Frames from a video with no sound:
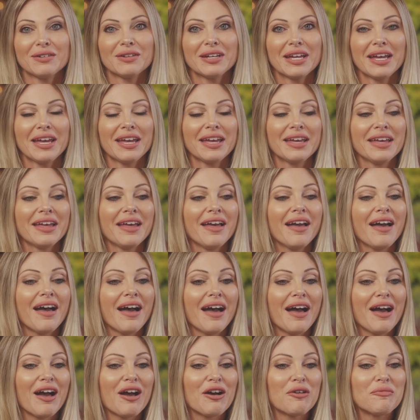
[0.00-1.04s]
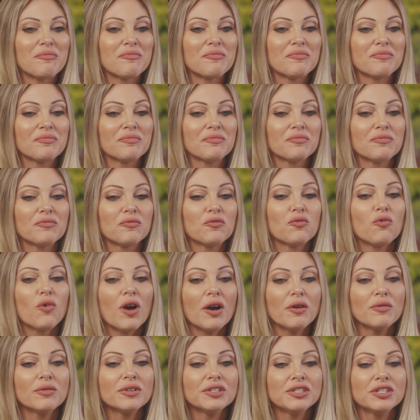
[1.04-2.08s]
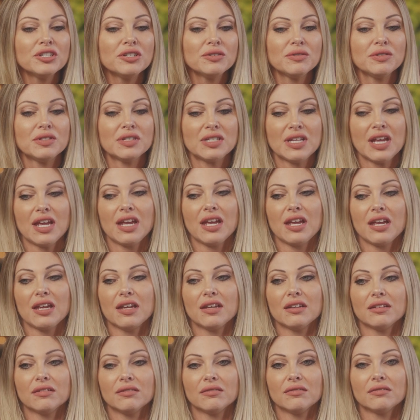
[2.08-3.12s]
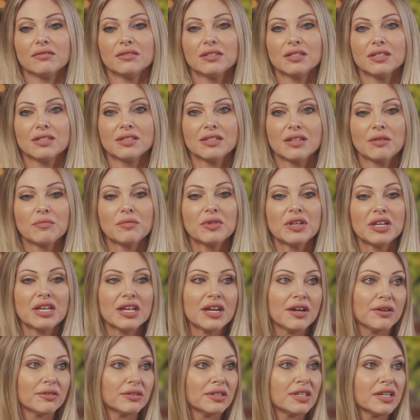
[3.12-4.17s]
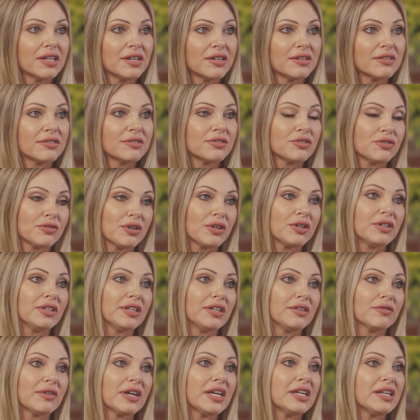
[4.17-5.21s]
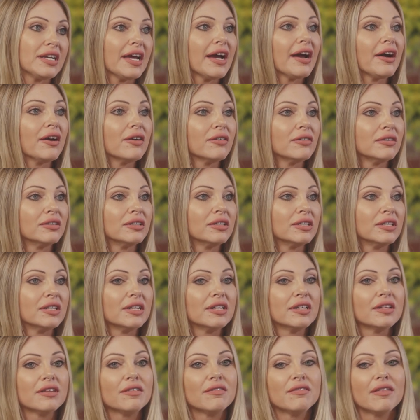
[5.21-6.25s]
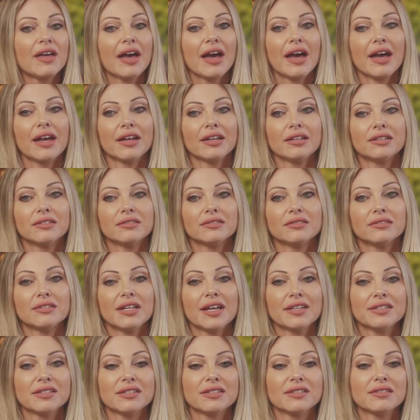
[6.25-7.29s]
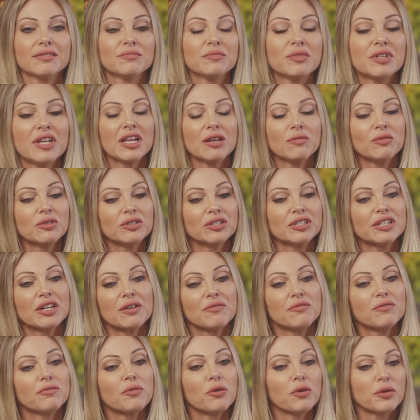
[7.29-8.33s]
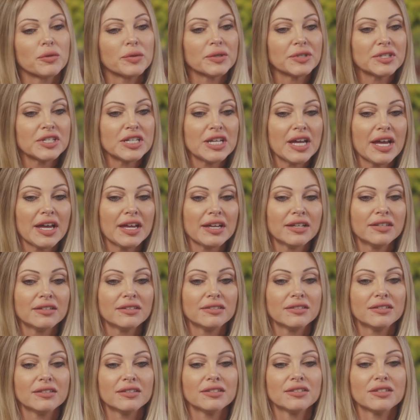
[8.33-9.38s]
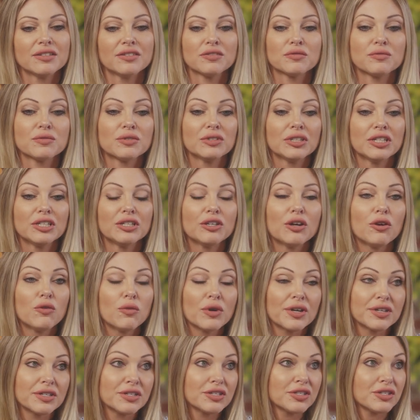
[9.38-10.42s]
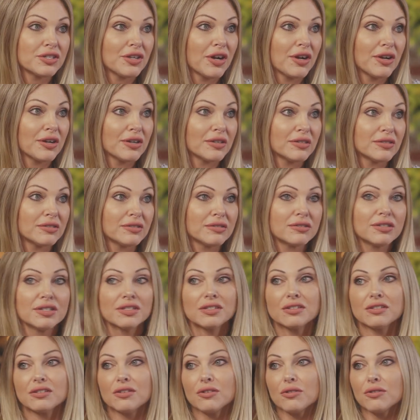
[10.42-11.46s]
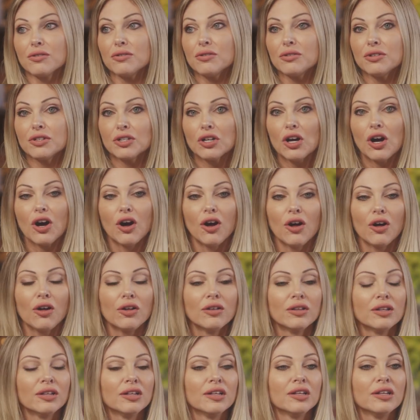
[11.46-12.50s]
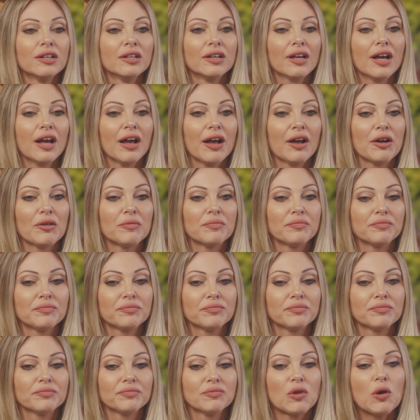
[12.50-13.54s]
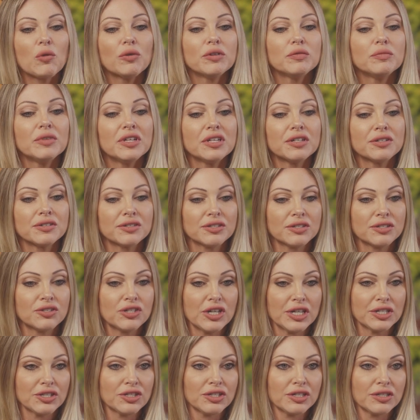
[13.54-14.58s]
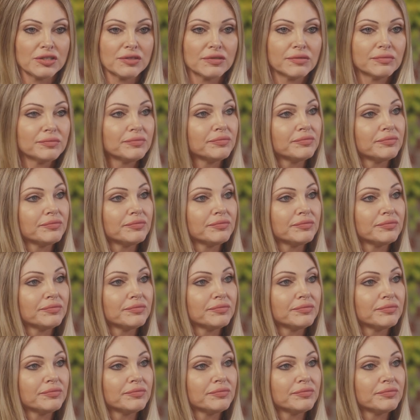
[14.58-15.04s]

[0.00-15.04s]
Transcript: Okay. Um, what would you say to somebody out there struggling right now that hasn't able to come forward yet, doesn't really know where to start, doesn't know who to call? Um, what would be your suggestion?